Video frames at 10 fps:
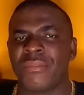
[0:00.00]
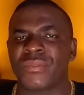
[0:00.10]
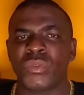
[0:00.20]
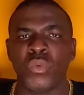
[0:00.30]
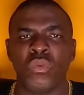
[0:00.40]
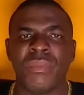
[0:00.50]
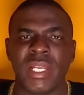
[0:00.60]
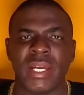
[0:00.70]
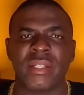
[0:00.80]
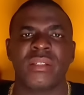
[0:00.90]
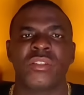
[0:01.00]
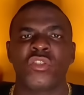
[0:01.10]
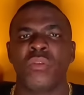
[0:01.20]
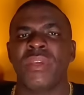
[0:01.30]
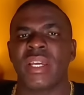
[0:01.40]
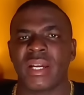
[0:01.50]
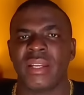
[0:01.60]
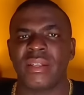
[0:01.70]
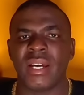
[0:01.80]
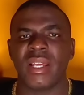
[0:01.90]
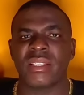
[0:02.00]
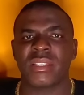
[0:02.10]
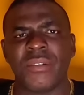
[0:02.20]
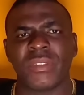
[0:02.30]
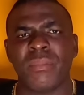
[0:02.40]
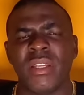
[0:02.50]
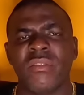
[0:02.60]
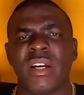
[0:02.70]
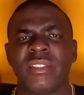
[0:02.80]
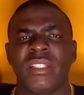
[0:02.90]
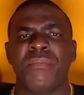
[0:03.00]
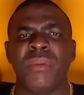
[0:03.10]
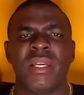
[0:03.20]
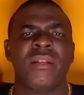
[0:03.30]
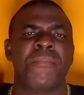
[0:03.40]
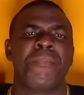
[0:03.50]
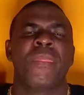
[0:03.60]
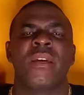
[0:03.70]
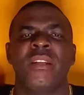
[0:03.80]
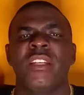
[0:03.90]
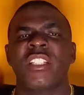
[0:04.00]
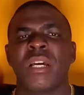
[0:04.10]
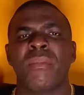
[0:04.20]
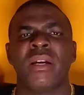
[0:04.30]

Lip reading: of $2 million Jamaican. After being granted bail, Ninja